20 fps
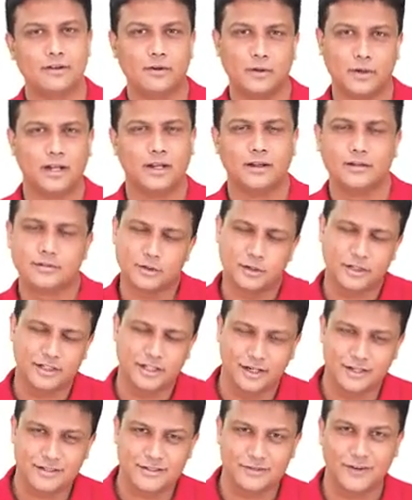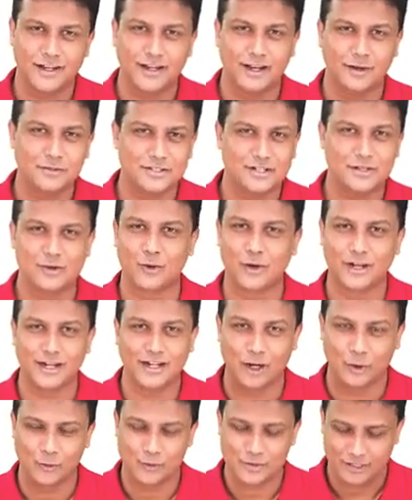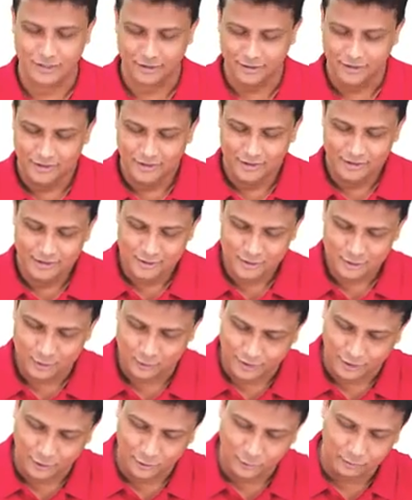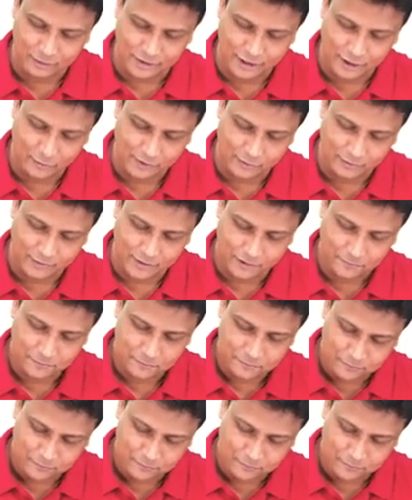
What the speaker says: Okay, so that is why I'm just drawing it outside. So try to bear with me.